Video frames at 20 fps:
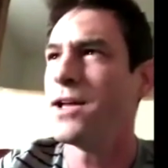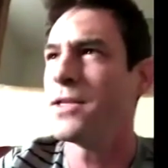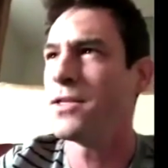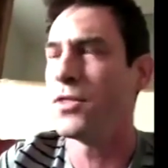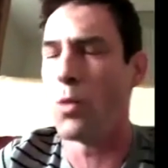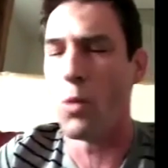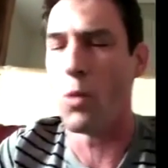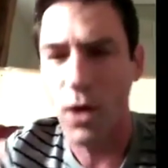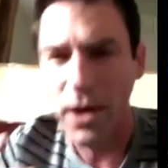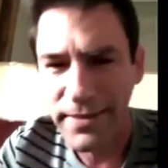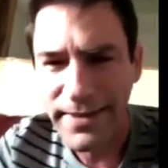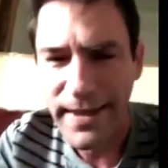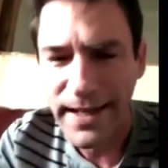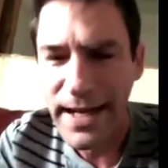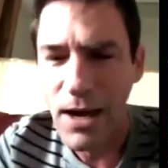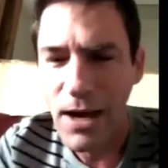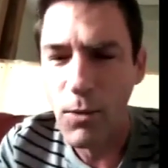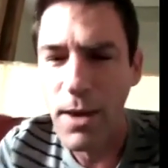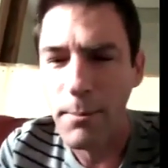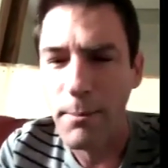The one thing I
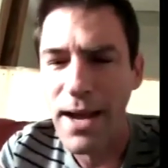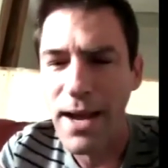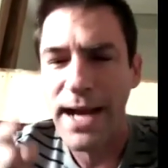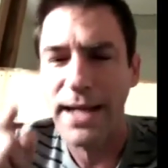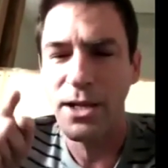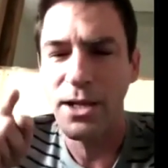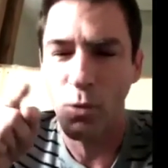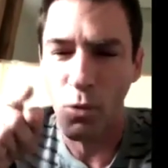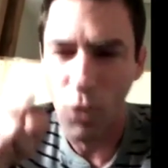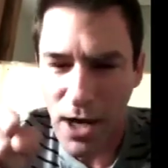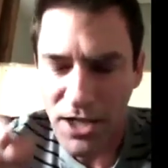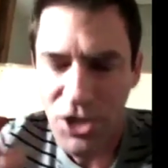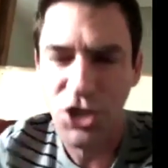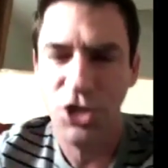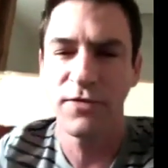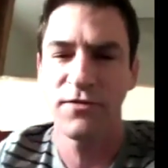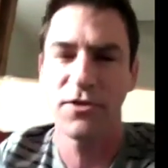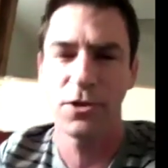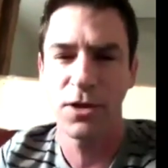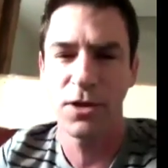went back and watched of
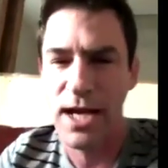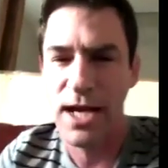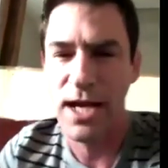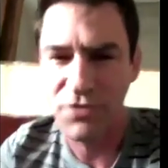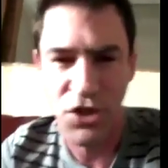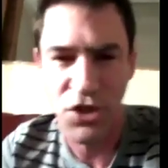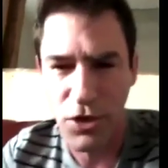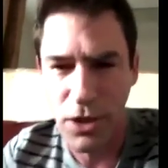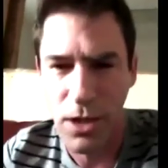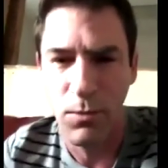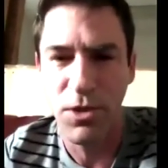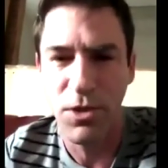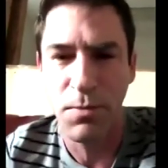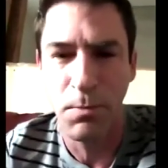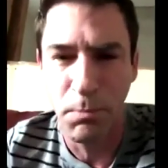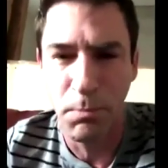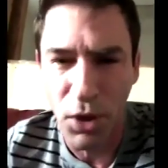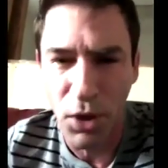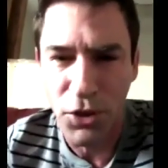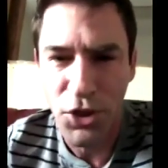your live stream was
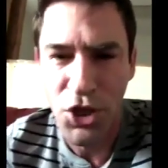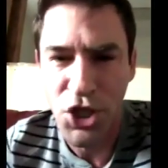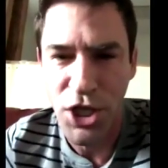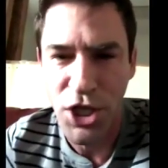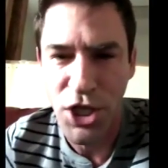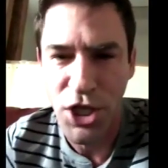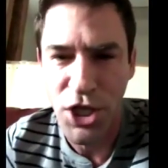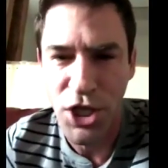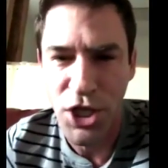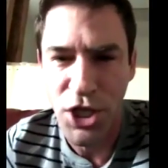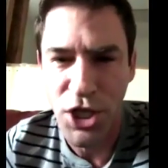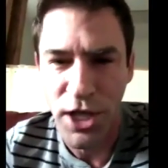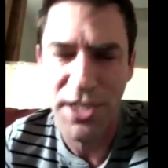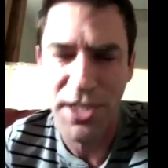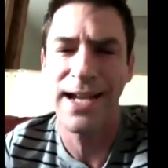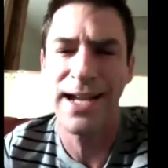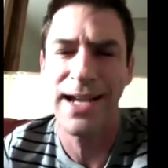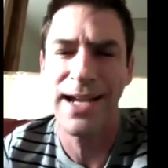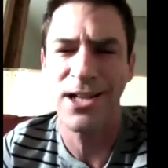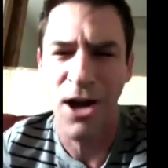bullshit. You saying I
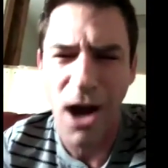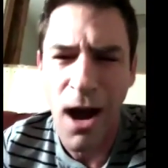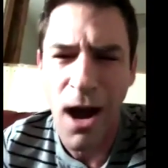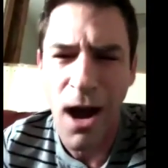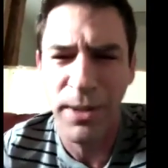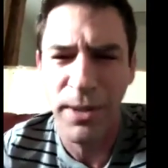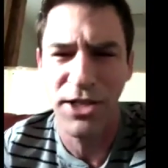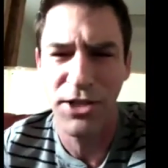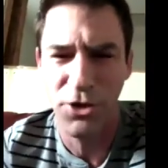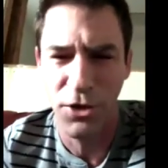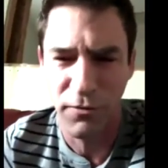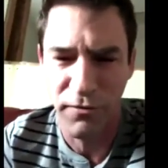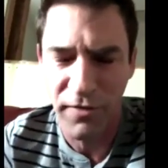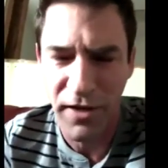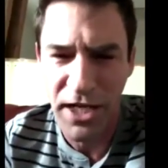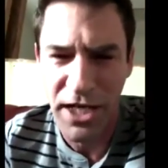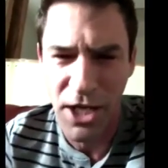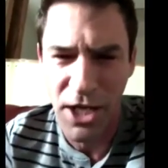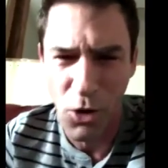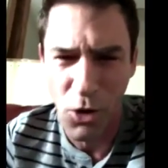copied your
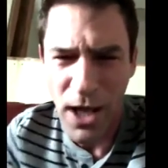video.